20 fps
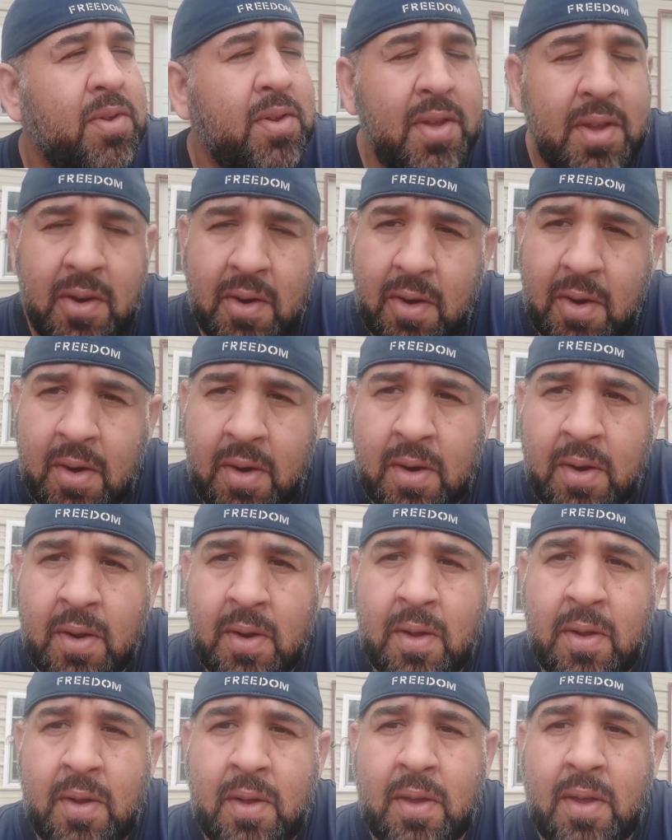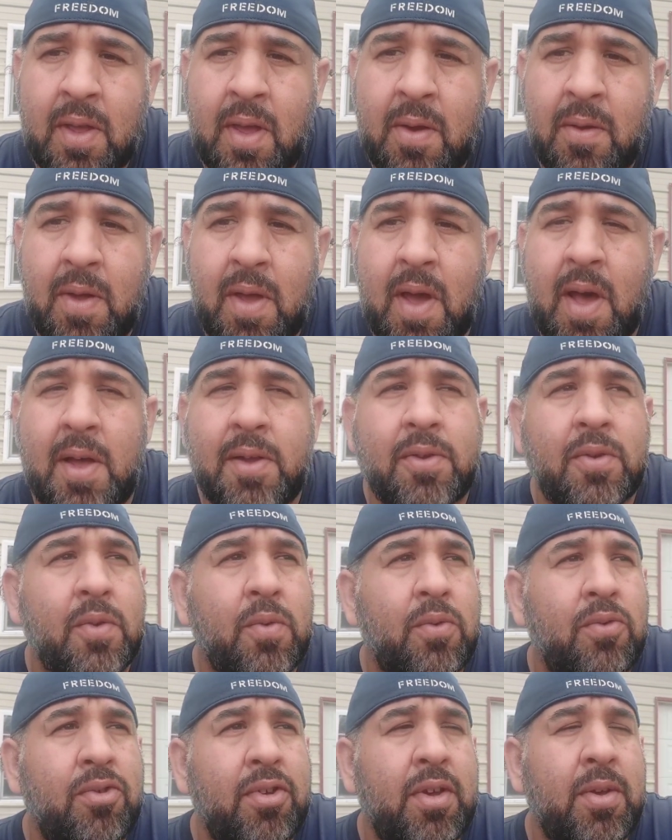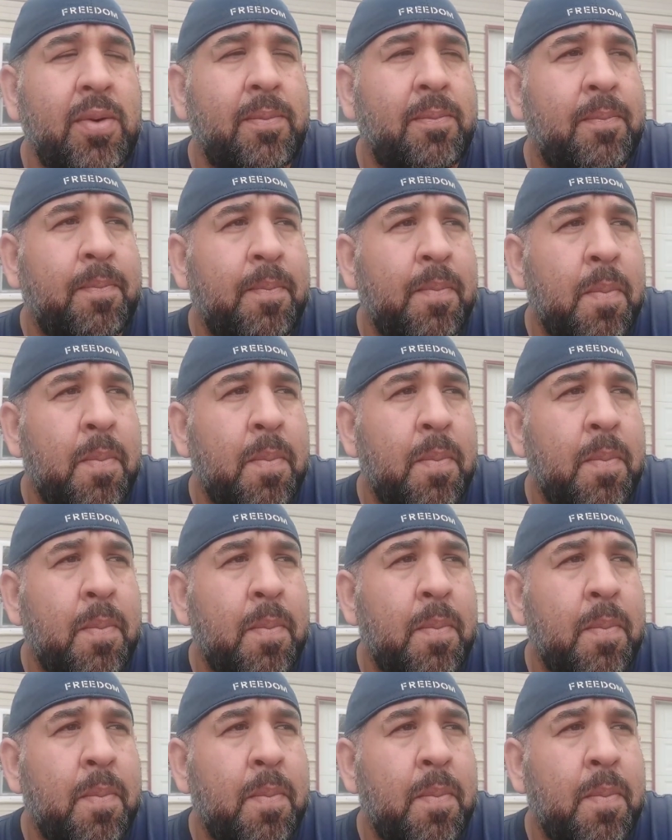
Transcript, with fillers: Senior County High School gym.